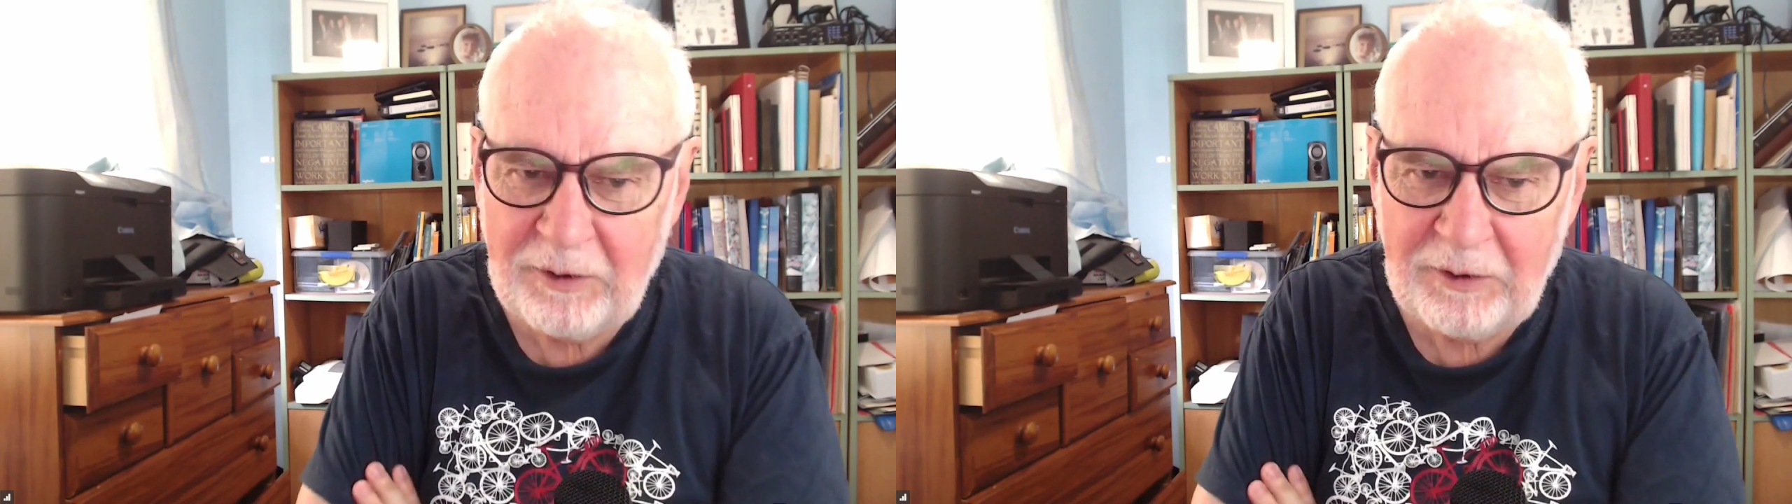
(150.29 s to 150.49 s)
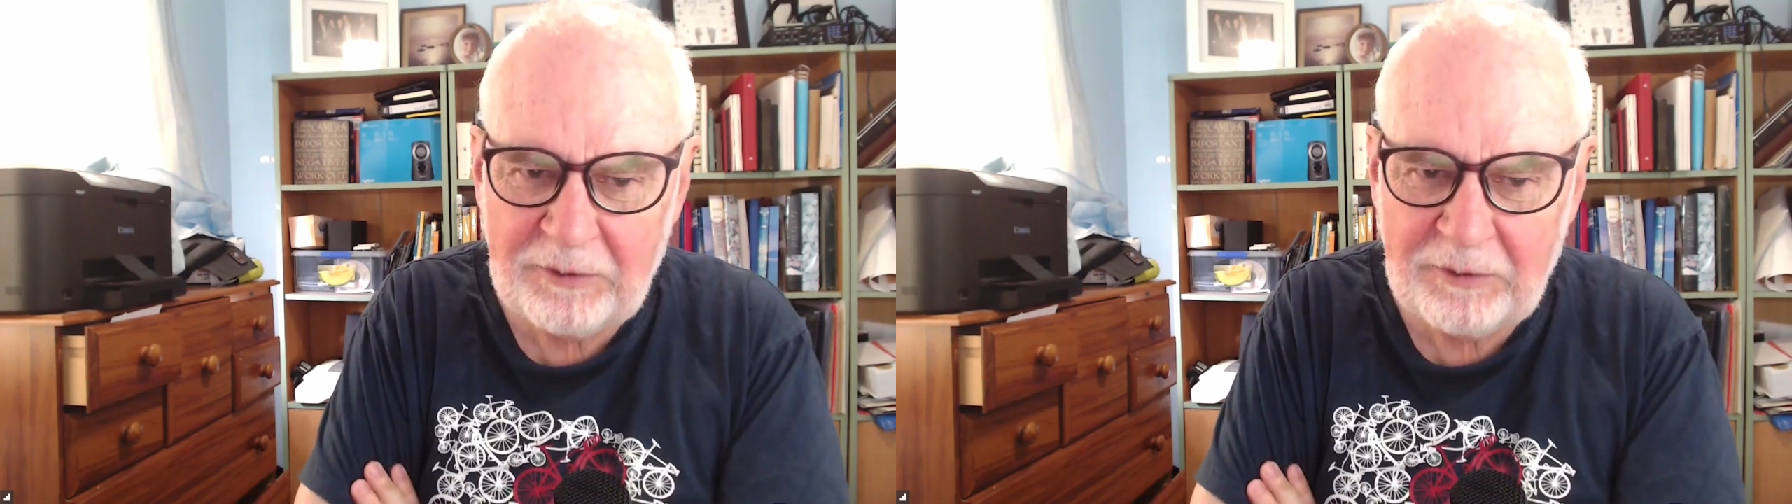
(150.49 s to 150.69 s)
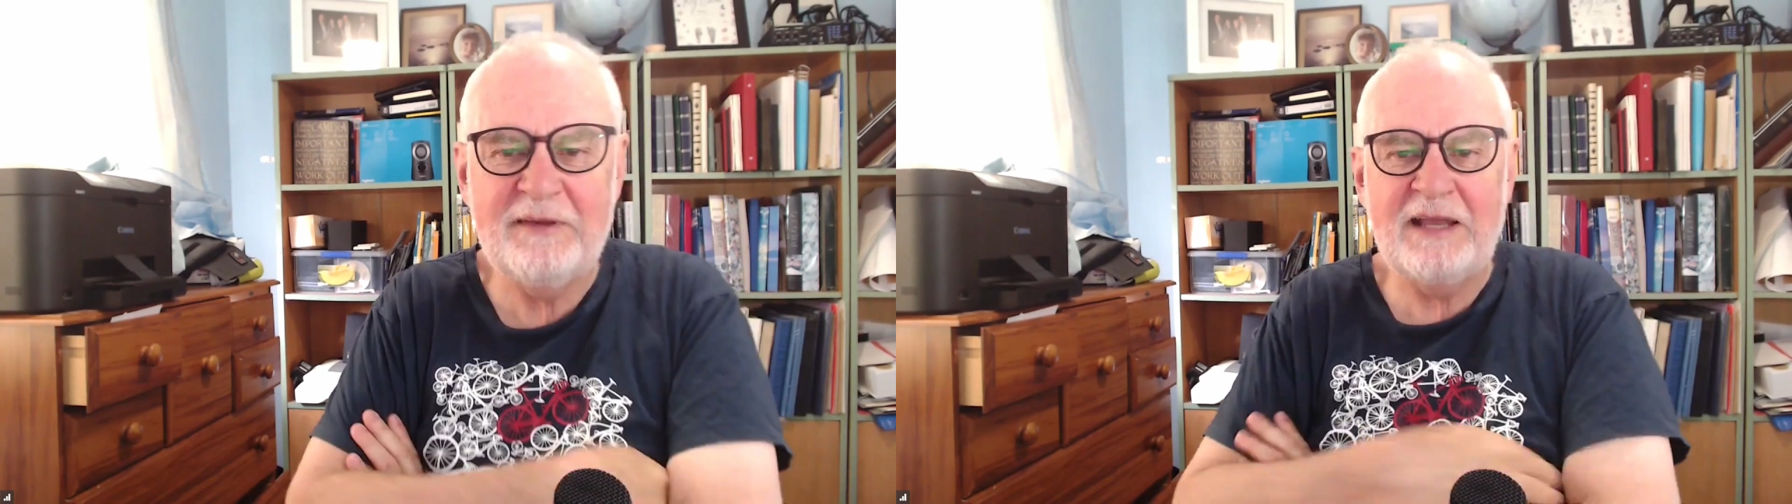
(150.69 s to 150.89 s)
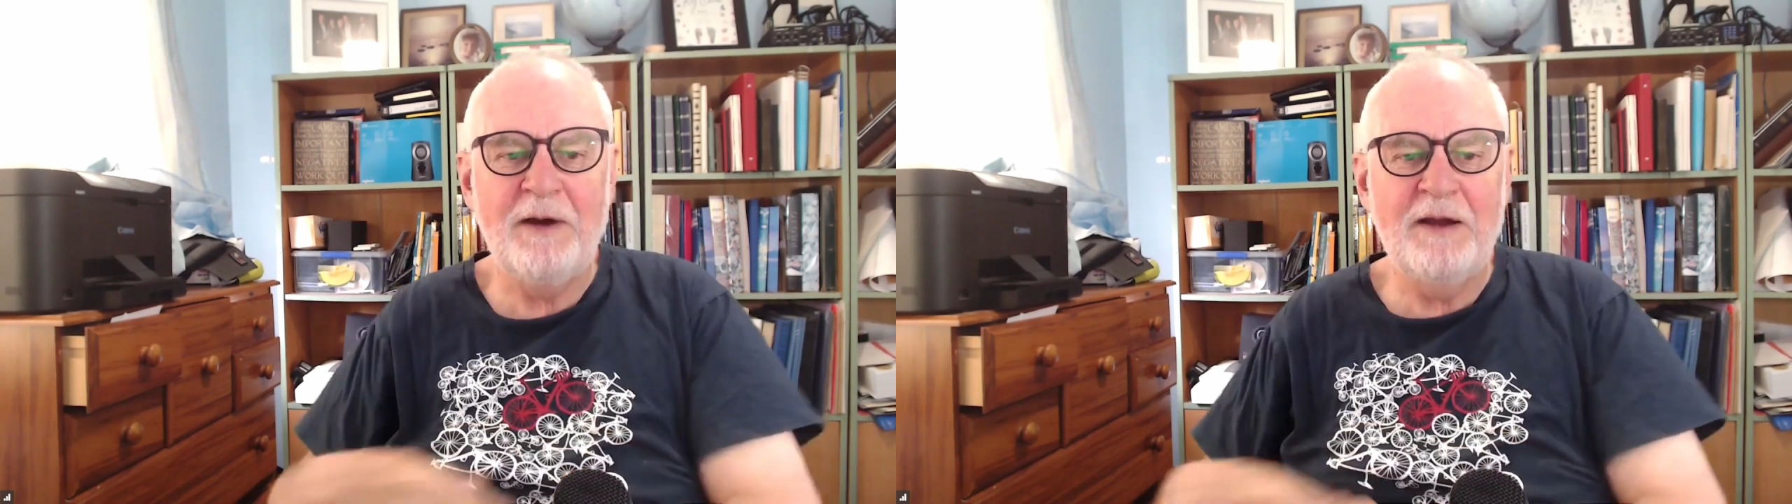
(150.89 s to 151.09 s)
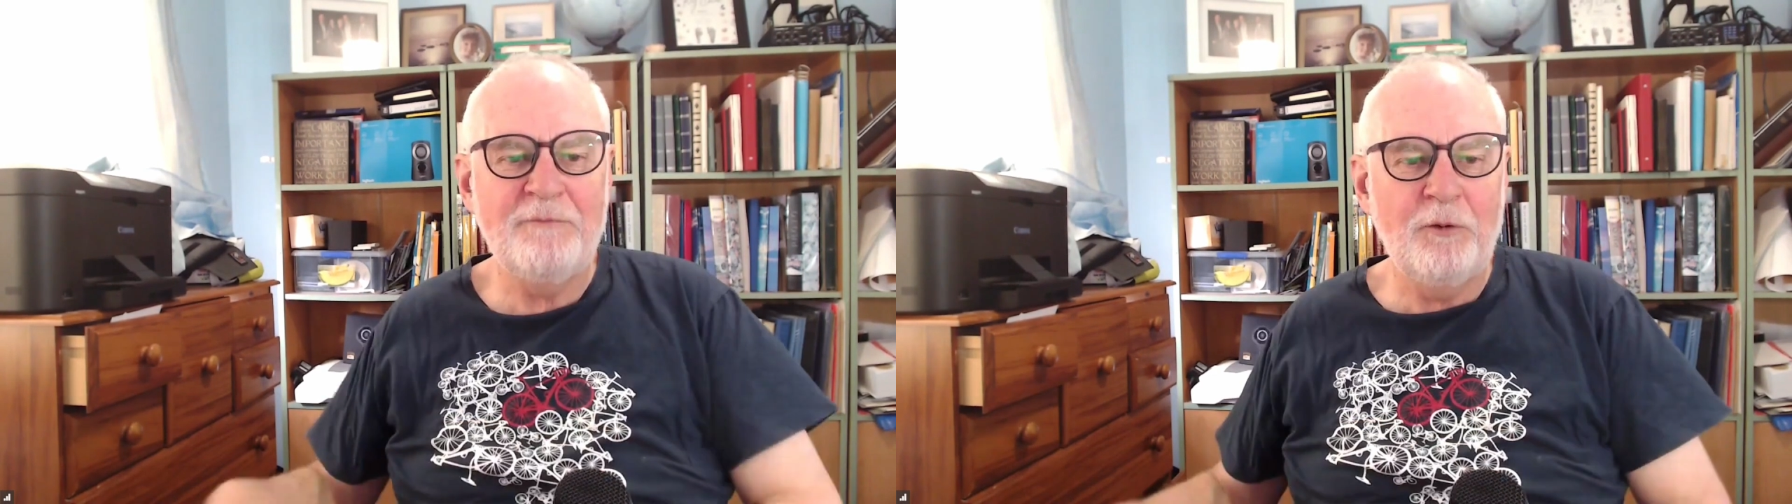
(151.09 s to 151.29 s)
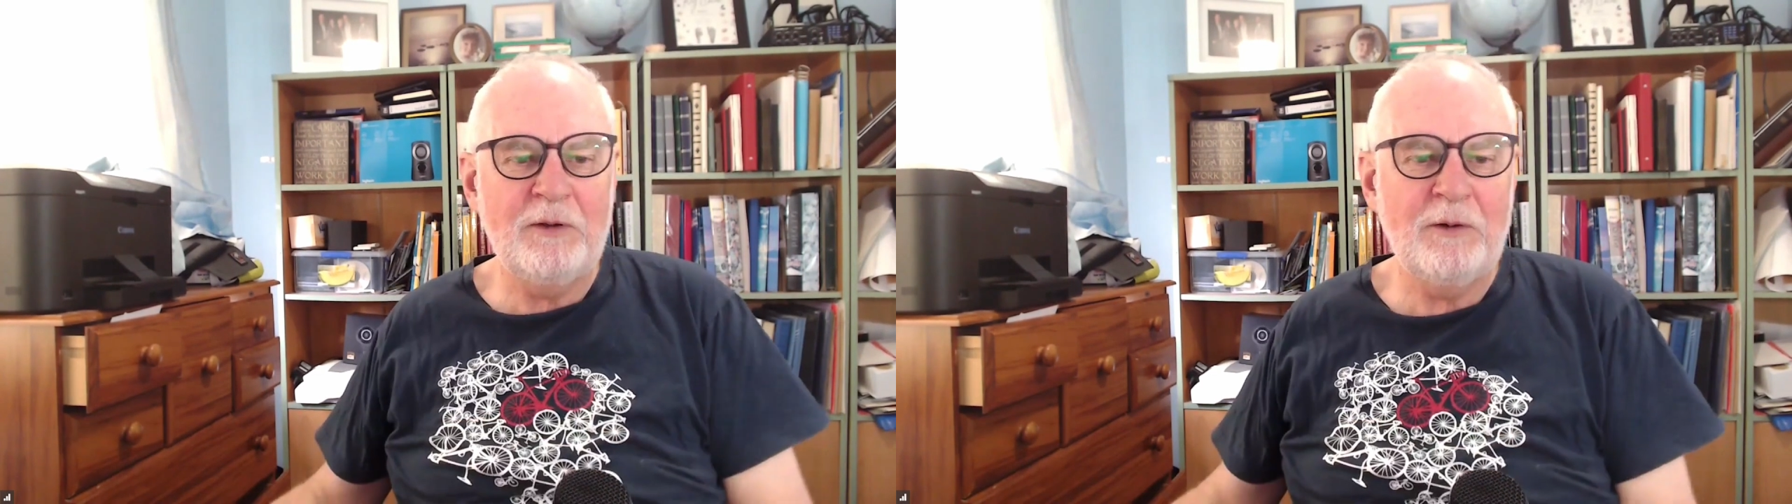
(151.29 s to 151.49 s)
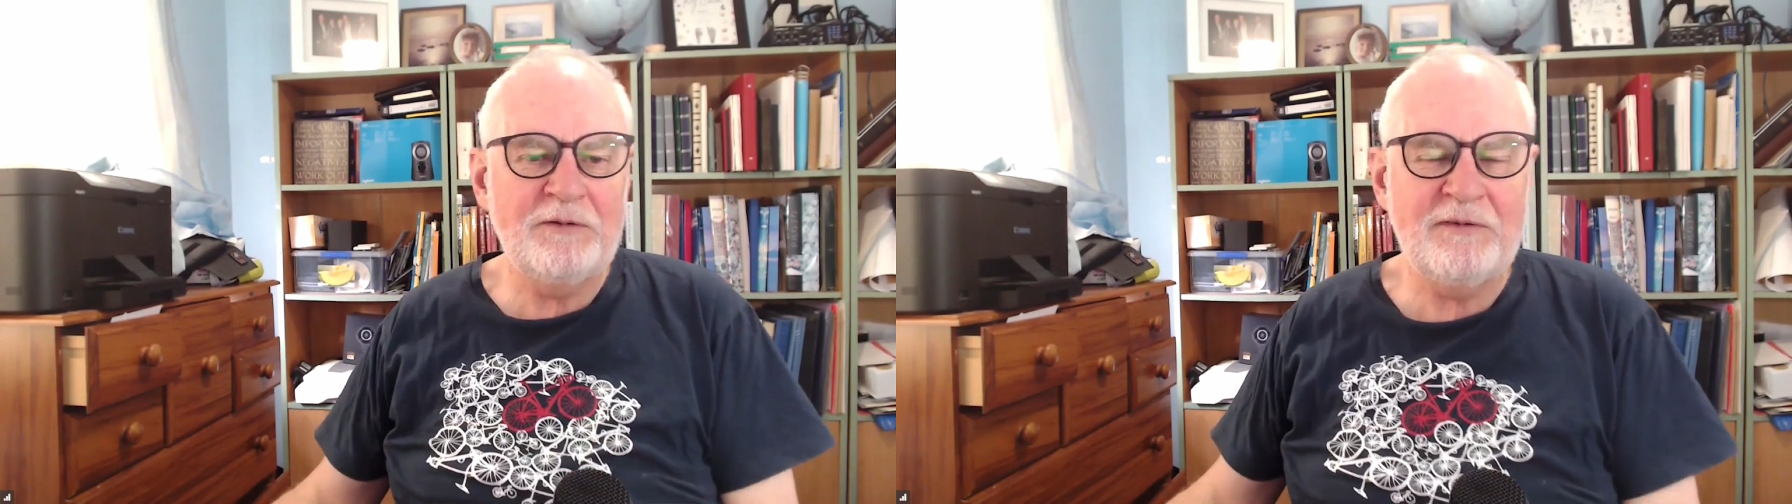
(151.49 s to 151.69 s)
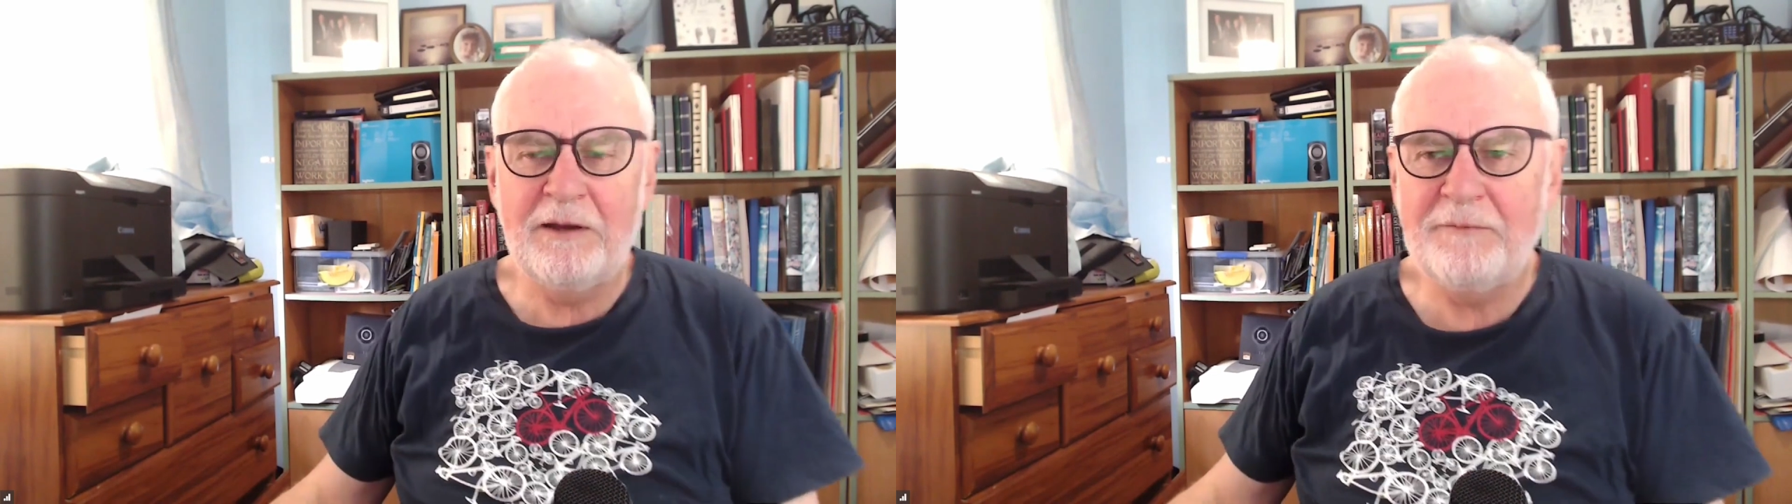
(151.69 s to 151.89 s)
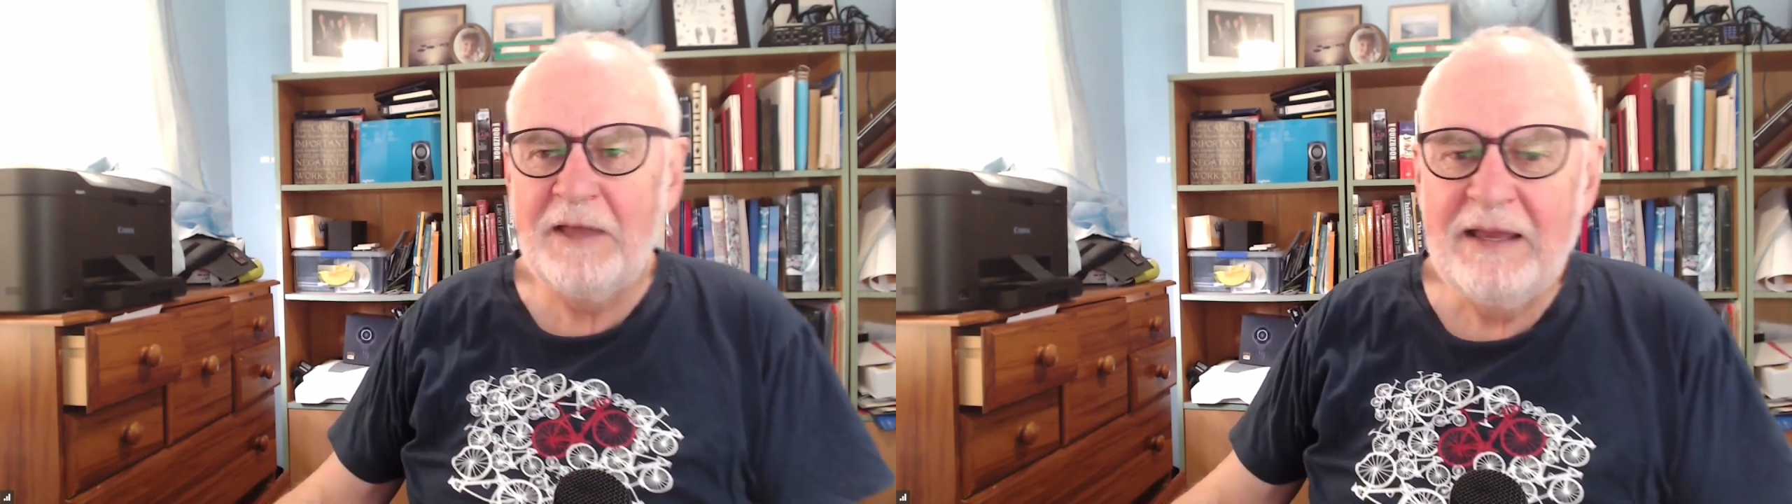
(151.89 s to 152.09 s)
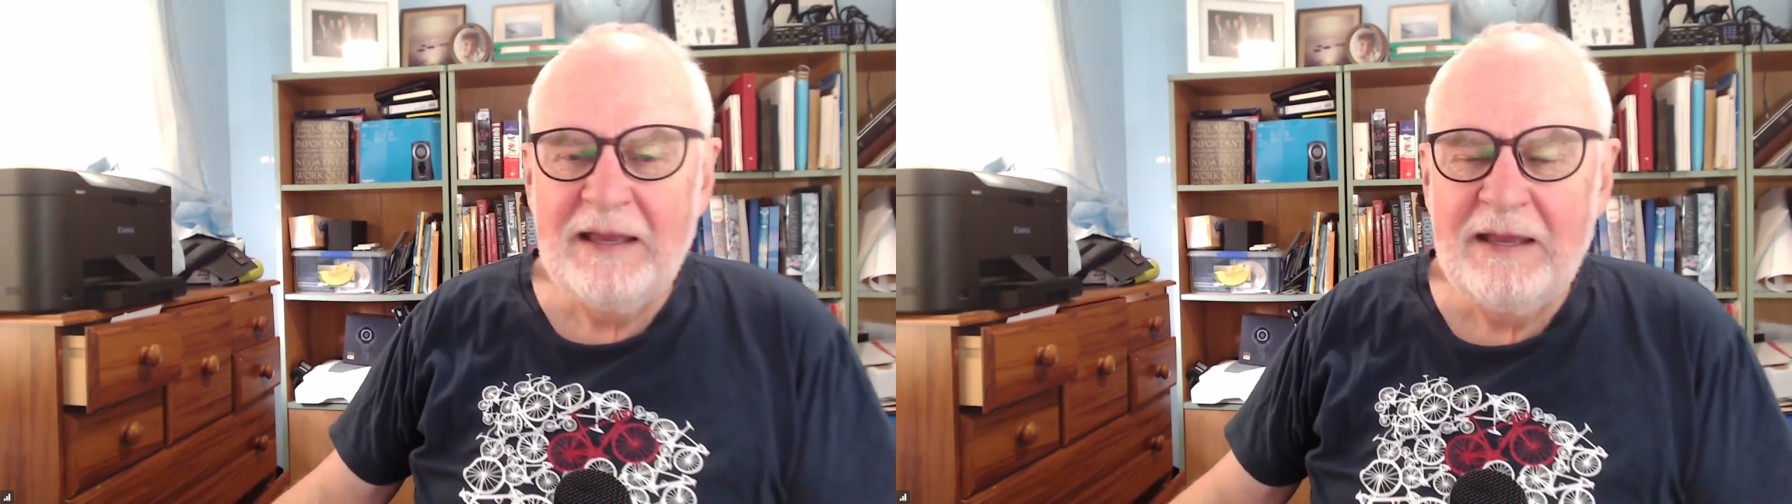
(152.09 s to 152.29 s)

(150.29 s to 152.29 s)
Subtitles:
self would say to my 40-year-old self.